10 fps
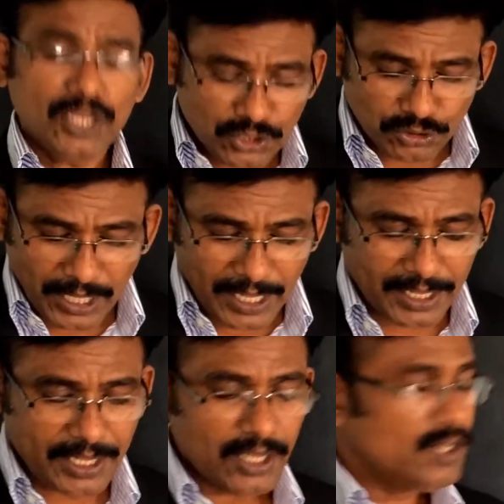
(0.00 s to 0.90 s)

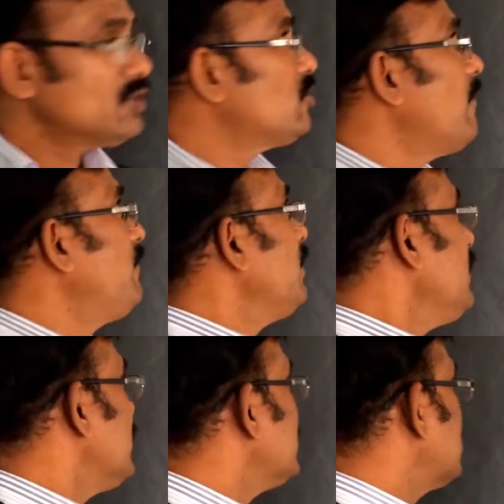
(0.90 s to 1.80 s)
Today, so we
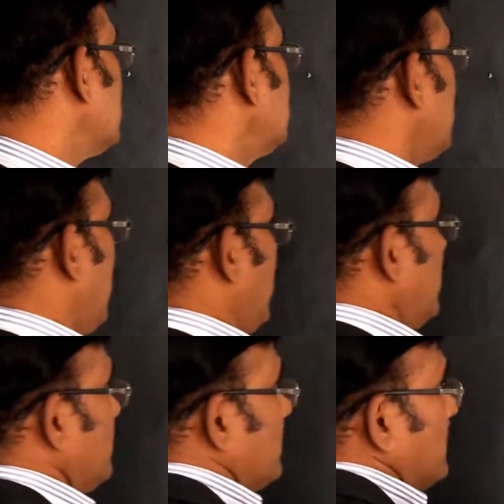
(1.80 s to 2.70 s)
will discuss
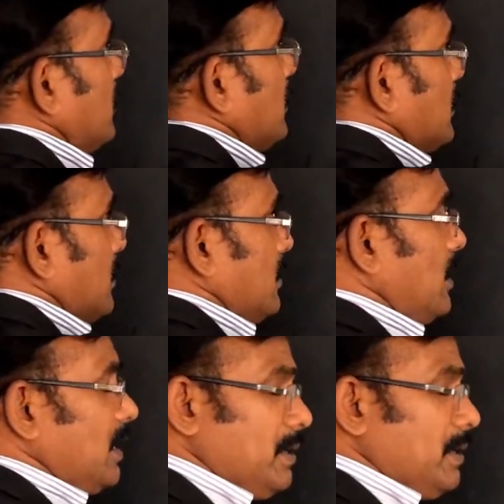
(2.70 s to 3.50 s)
the